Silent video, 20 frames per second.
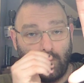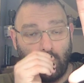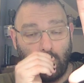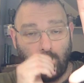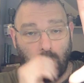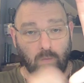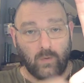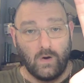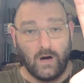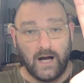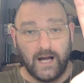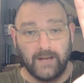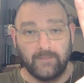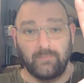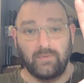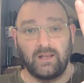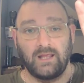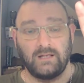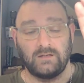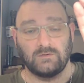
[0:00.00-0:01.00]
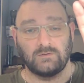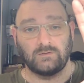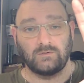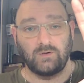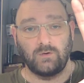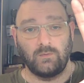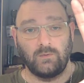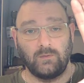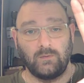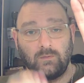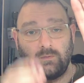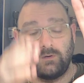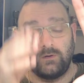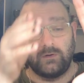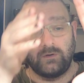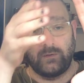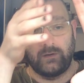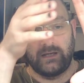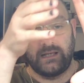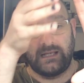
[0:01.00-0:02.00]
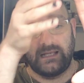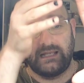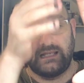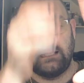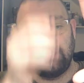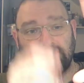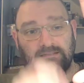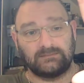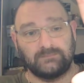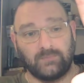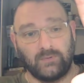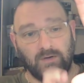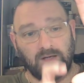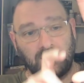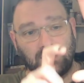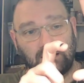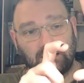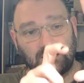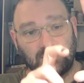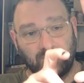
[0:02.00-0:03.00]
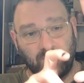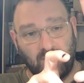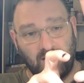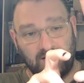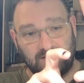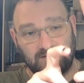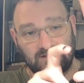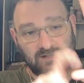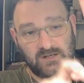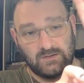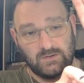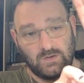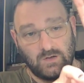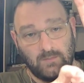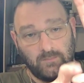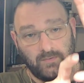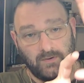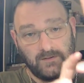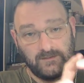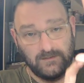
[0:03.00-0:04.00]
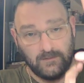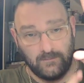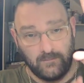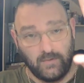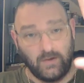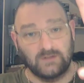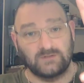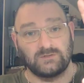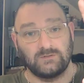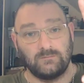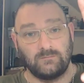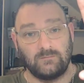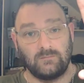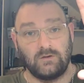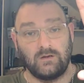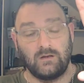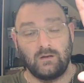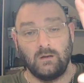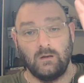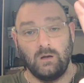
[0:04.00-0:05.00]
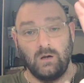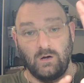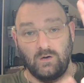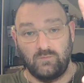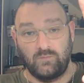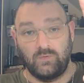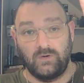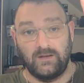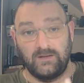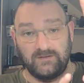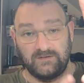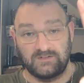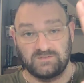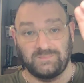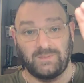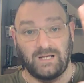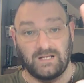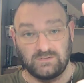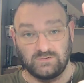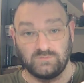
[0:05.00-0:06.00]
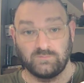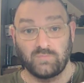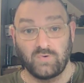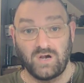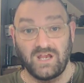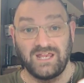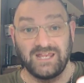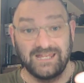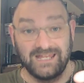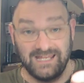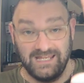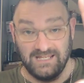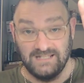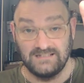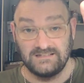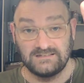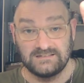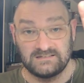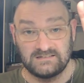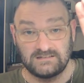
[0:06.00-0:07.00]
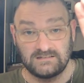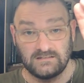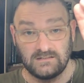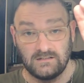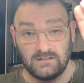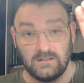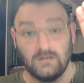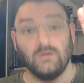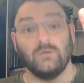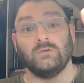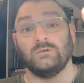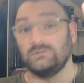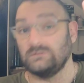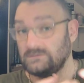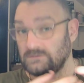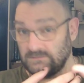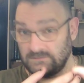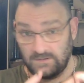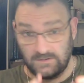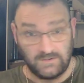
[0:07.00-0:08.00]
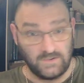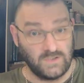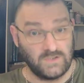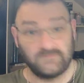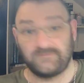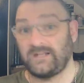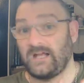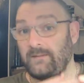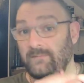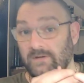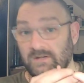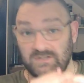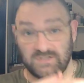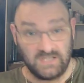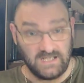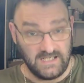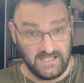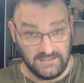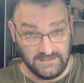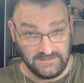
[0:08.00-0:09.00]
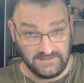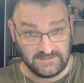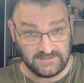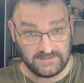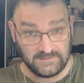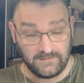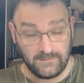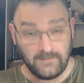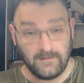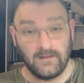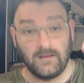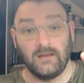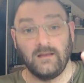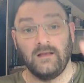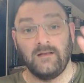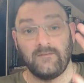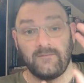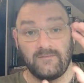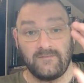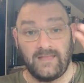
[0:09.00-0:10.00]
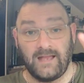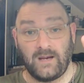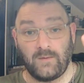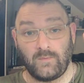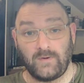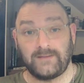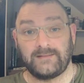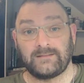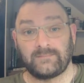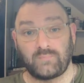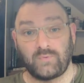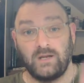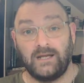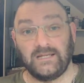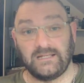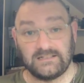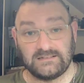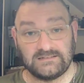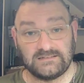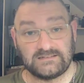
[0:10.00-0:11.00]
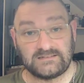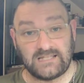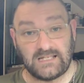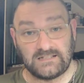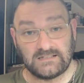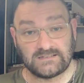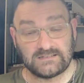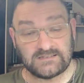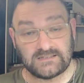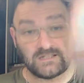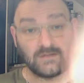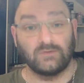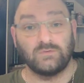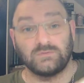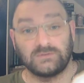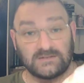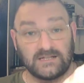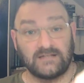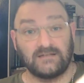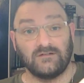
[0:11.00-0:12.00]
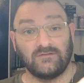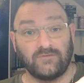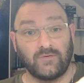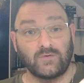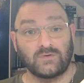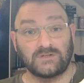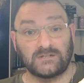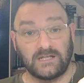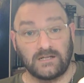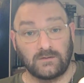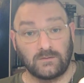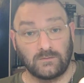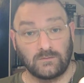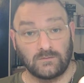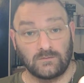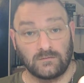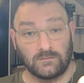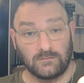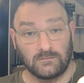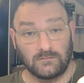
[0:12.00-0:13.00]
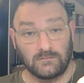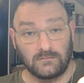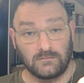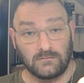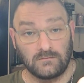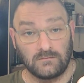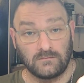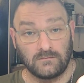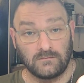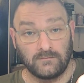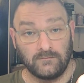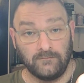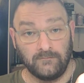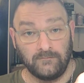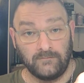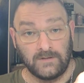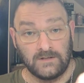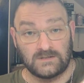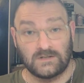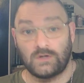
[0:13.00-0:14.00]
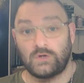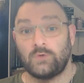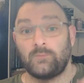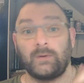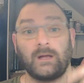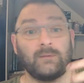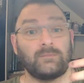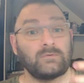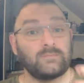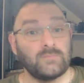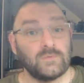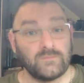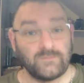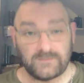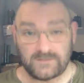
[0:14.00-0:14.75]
what I plan on doing doing is putting a device at the top and the bottom of where the spinal break is, or, or the nerve damage is. That way, the brain can send still send the full signal. So you'll be able to move your